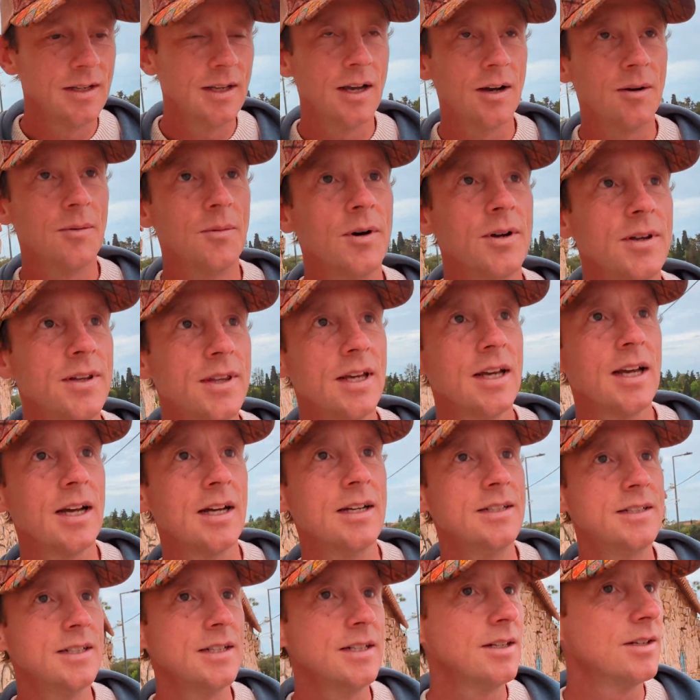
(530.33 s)
yeah, one thing I
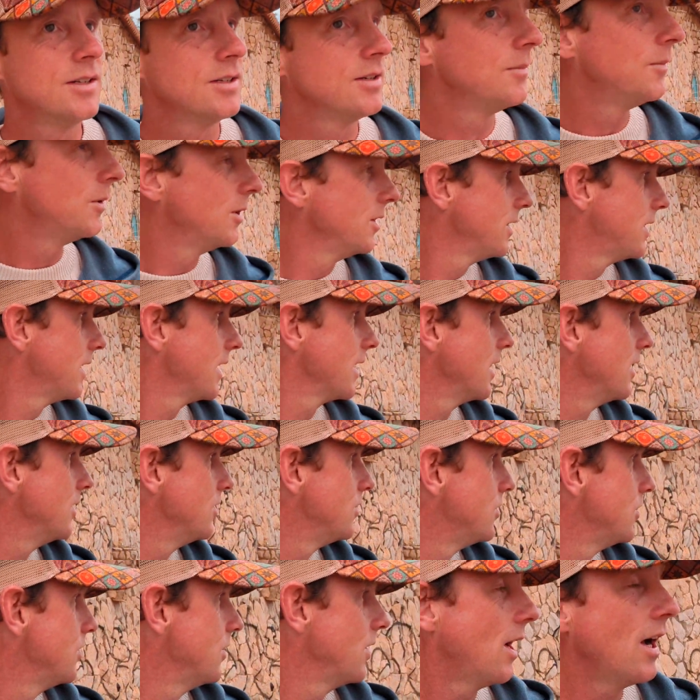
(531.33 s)
do
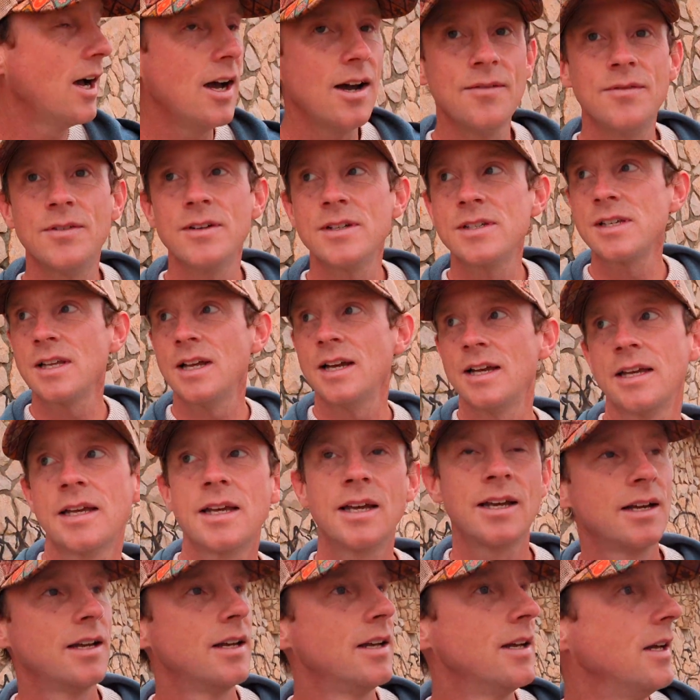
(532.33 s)
have is like
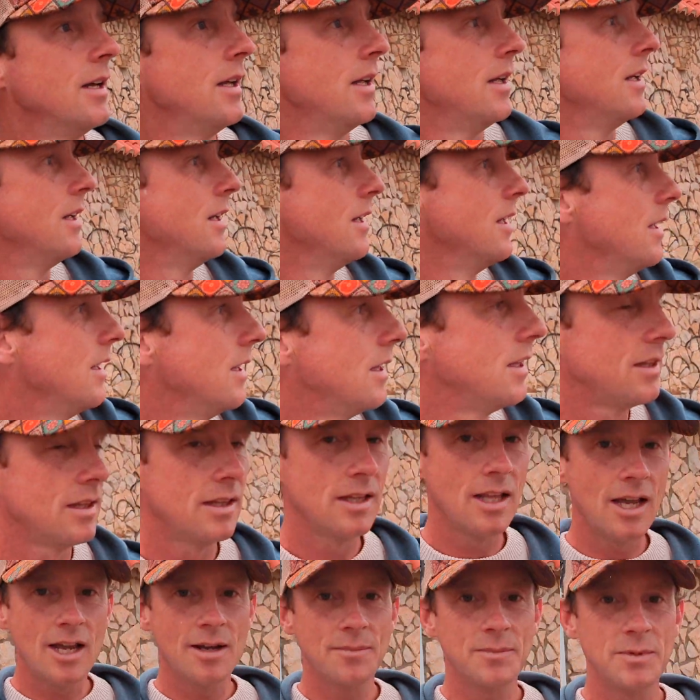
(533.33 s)

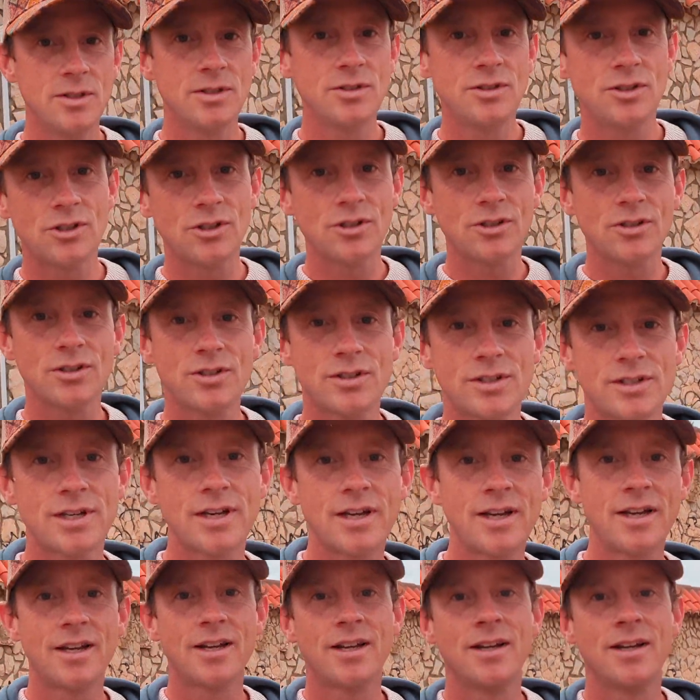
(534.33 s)
lemon juice